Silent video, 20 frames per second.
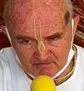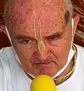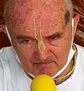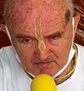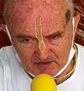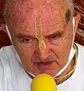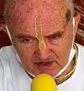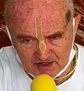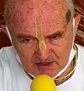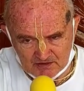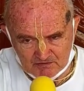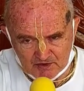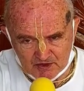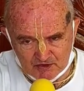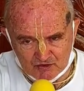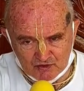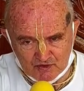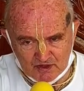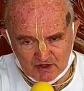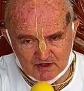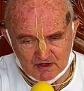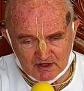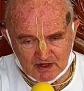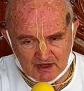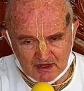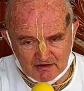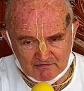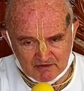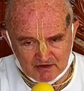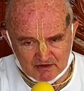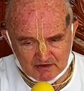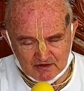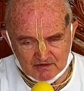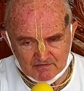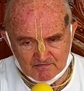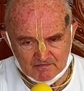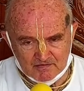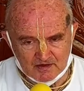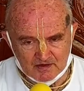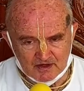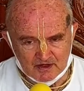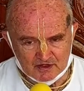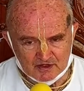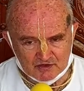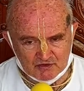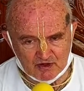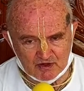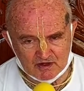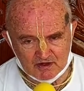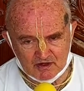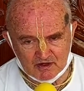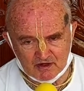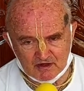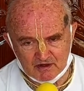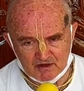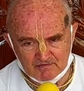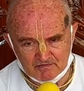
in between heaven, Swarga,